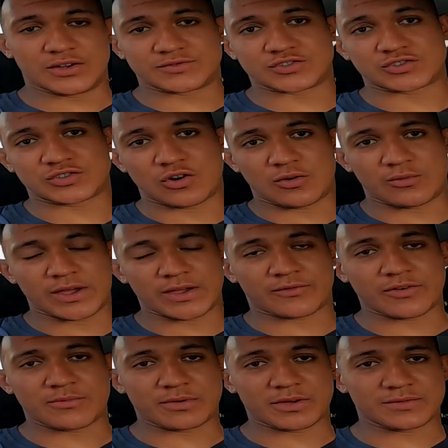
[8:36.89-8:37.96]
I've just got to wait
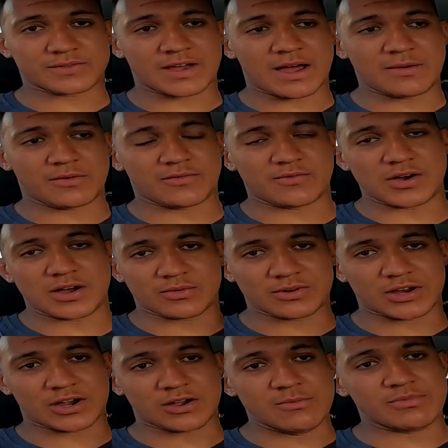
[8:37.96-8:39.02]
for a bit of time off work
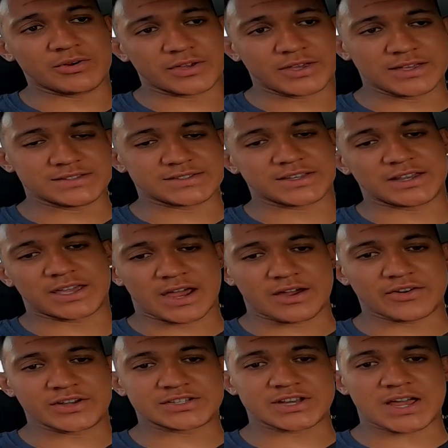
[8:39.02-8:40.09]
when I can book it into the
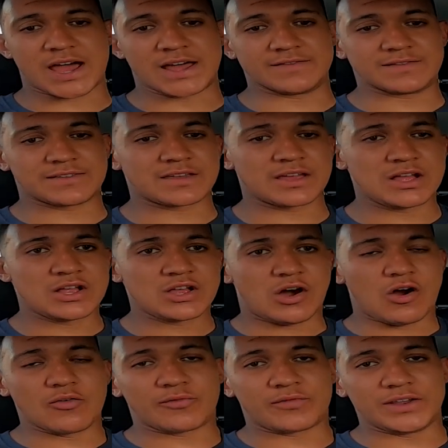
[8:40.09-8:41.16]
garage and
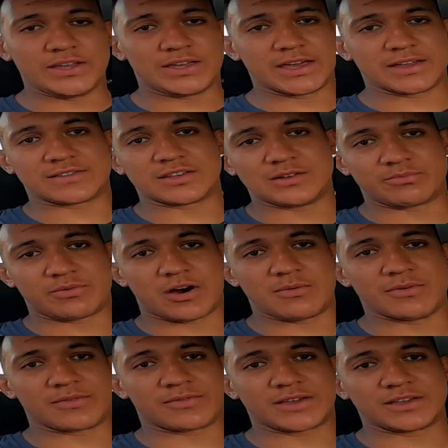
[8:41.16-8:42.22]
hopefully get to the
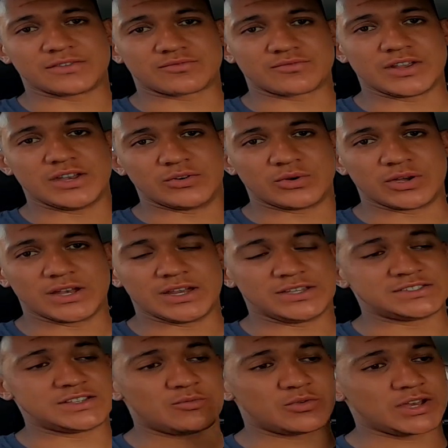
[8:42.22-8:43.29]
bottom of things really quickly,
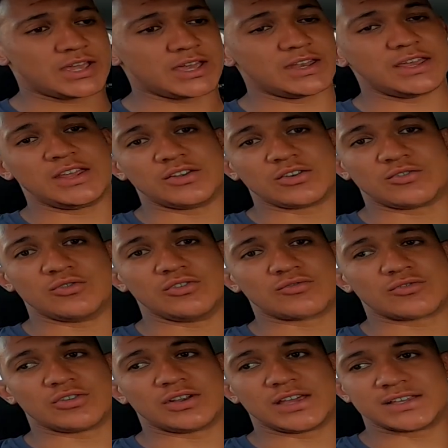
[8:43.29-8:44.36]
because I want to get the
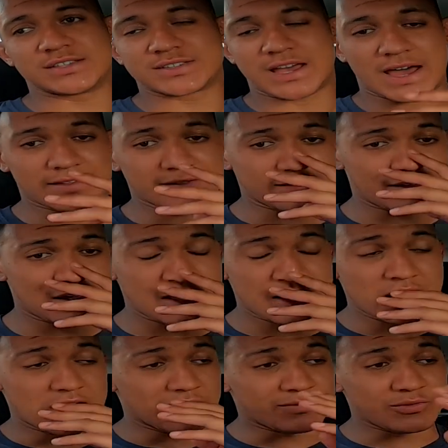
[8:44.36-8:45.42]
intercooler on this and
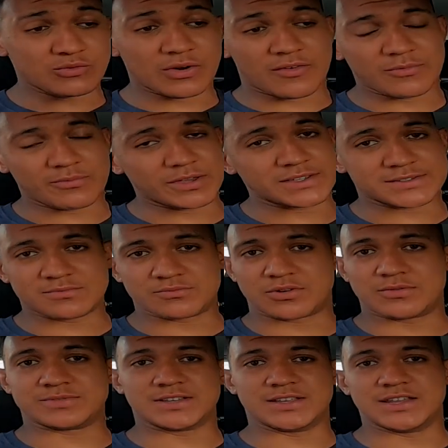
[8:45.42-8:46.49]
a few other bits and
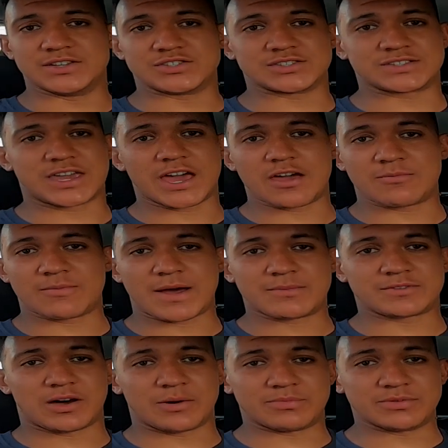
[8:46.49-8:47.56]
bobs and then just get it
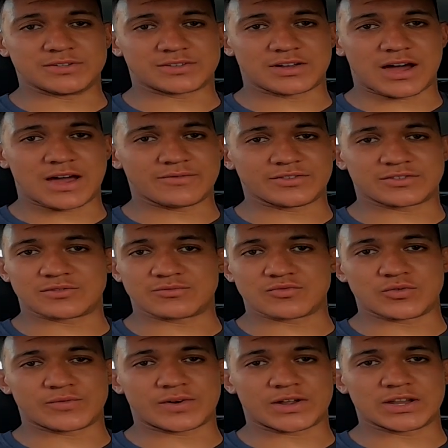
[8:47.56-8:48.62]
mapped up and start having some
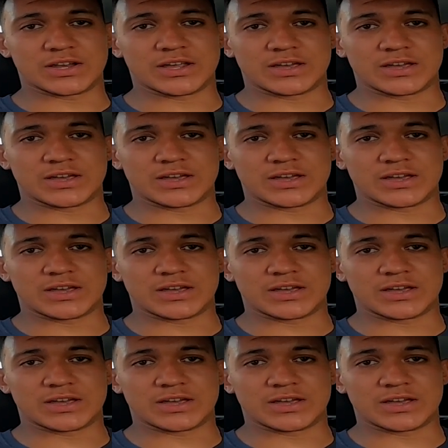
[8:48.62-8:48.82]
real fun in